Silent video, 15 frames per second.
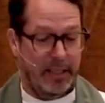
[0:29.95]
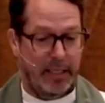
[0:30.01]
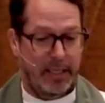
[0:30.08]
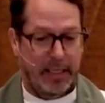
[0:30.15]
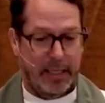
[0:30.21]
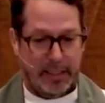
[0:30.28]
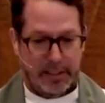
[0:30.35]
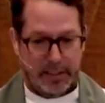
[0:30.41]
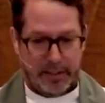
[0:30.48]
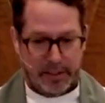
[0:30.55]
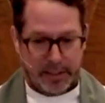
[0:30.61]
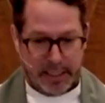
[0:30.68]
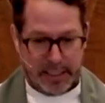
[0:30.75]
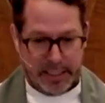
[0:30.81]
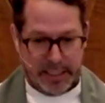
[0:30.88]
And so you're
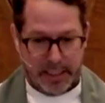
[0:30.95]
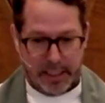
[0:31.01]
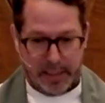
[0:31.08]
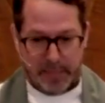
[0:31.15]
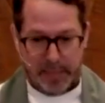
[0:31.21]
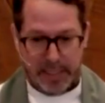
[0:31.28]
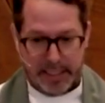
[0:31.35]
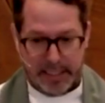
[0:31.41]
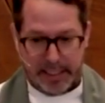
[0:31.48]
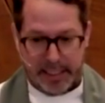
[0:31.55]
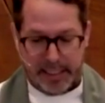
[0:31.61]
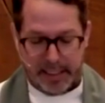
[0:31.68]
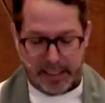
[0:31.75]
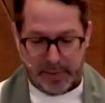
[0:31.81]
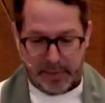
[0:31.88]
going to see God blessing that,
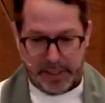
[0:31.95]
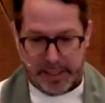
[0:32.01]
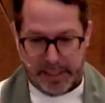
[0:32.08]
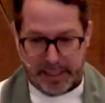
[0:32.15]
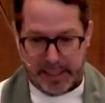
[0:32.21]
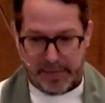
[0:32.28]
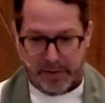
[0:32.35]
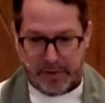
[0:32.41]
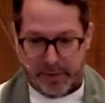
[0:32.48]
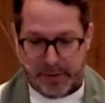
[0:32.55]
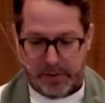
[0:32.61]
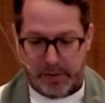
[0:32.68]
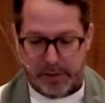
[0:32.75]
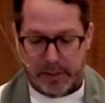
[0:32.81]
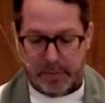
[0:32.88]
and I want to thank everyone
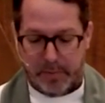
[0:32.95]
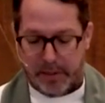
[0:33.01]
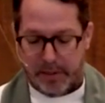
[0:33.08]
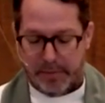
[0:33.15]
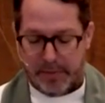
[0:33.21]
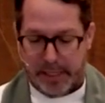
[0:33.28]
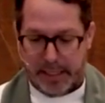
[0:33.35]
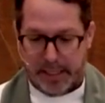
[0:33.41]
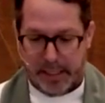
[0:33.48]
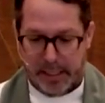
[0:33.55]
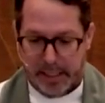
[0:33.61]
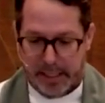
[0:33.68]
who was a part of that.